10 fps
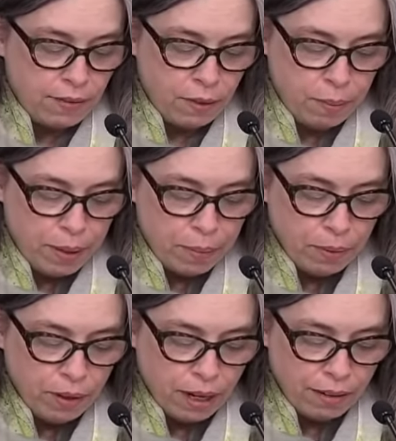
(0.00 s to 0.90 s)
7
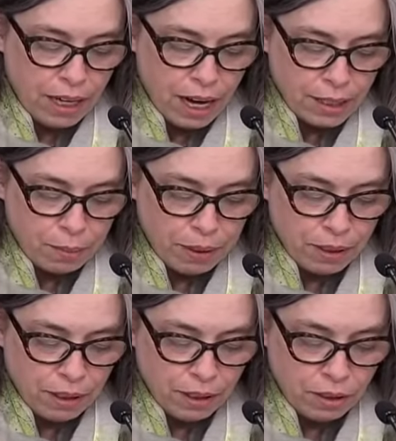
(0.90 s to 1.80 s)
people are in
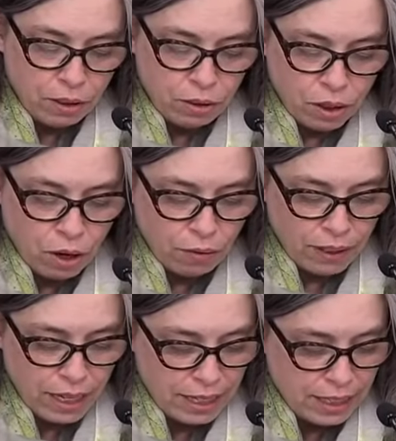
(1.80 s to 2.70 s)
hospital due to
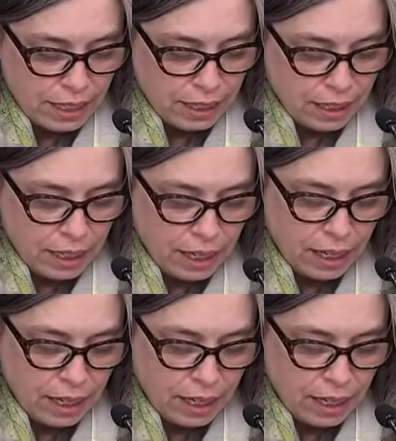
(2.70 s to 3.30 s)
COVID-19,